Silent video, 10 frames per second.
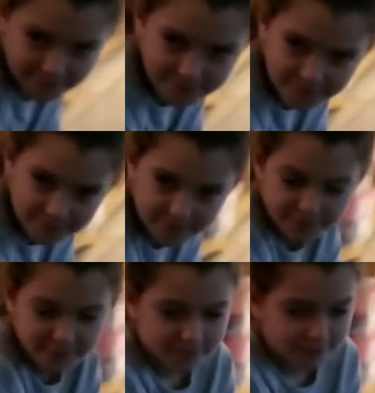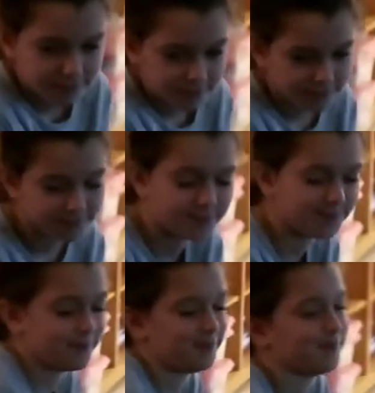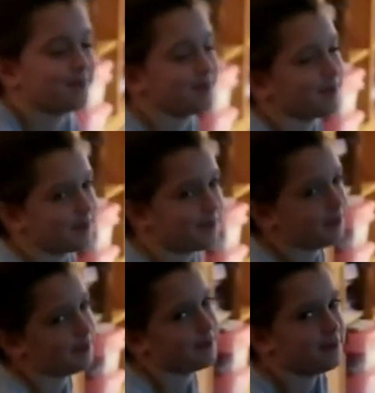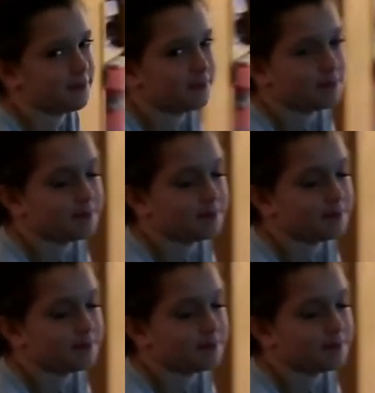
take piano lessons. So she says she does